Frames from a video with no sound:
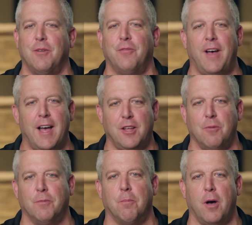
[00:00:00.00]
to
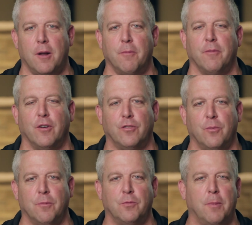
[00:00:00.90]
vacuum the bottom of your
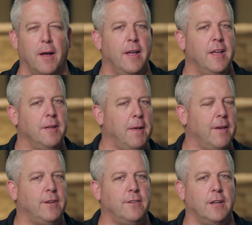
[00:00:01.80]
swim spa. You may
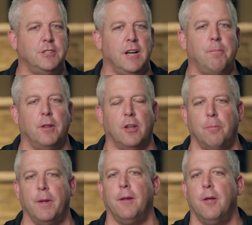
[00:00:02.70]
have to touch it up a little
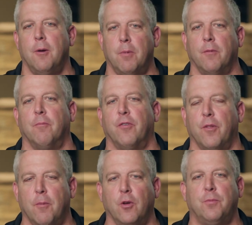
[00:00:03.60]
bit, but for
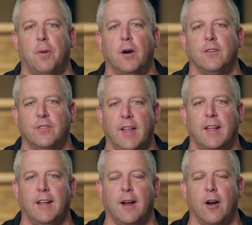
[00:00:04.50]
the most part, it's
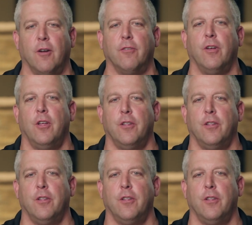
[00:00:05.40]
taking care of